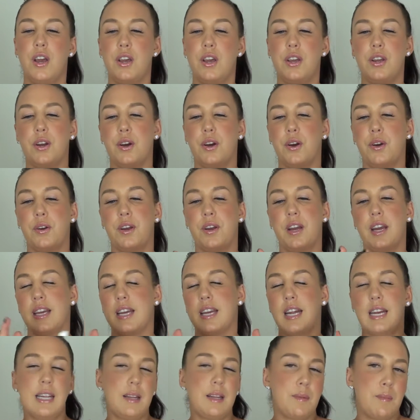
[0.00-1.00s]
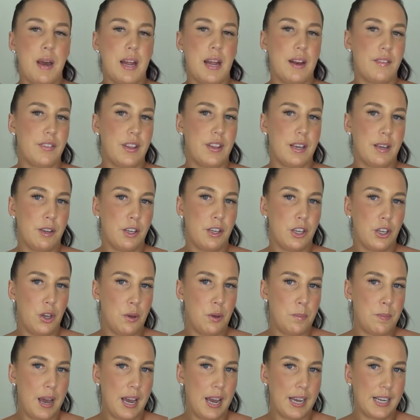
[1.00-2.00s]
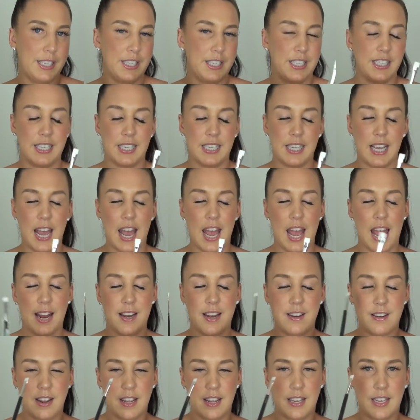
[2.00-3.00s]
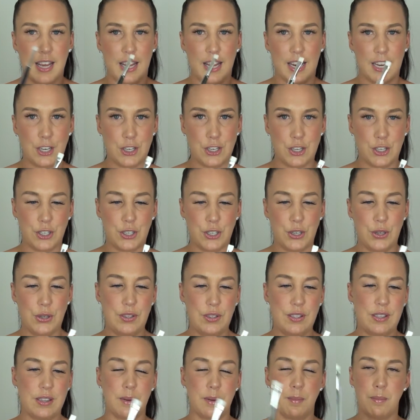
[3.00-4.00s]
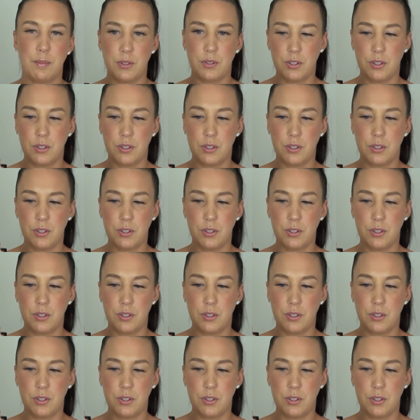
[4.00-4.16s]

you know, getting them out of their new packaging and getting to use them.